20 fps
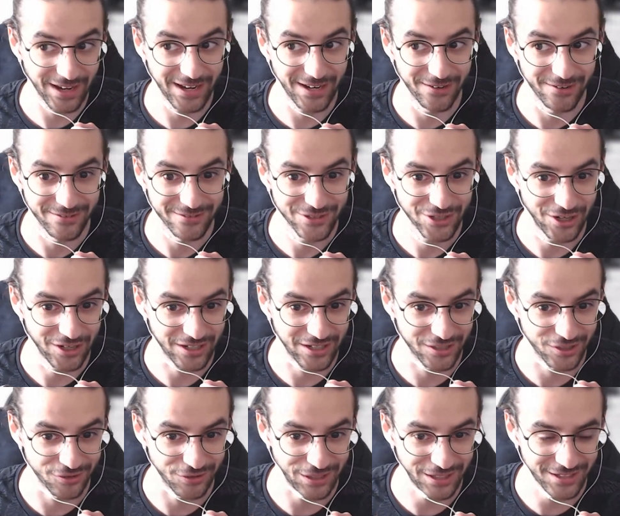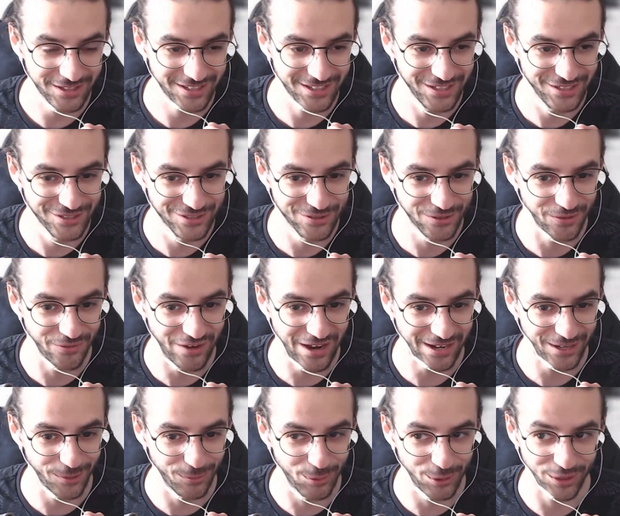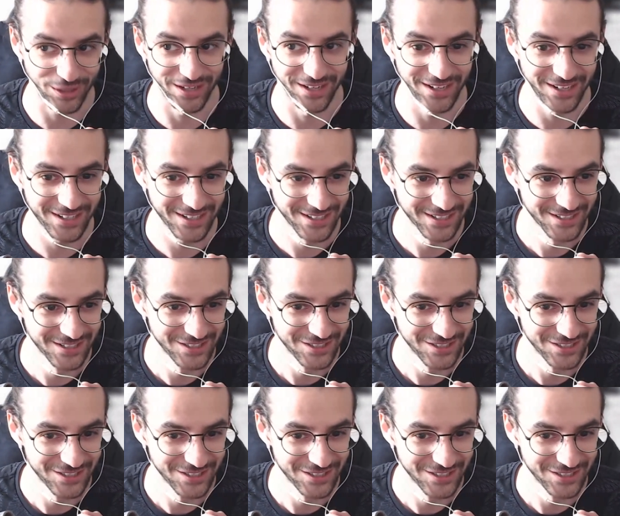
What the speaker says: again talking directly into the vacuum cleaner.